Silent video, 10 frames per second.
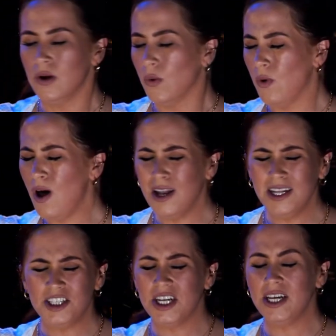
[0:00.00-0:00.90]

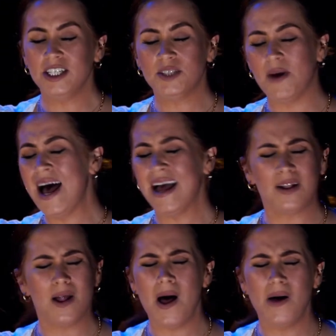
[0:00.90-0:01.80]
Wanna change my
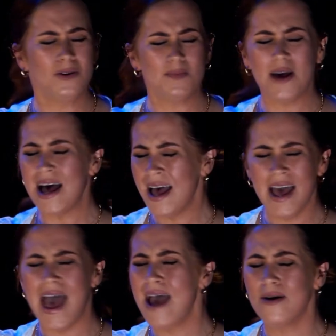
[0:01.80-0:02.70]
clothes, my
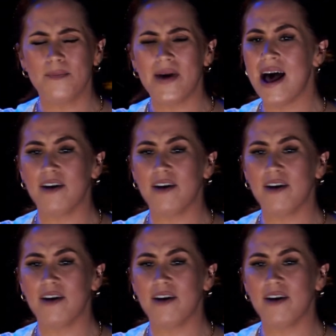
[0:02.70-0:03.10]
hair, my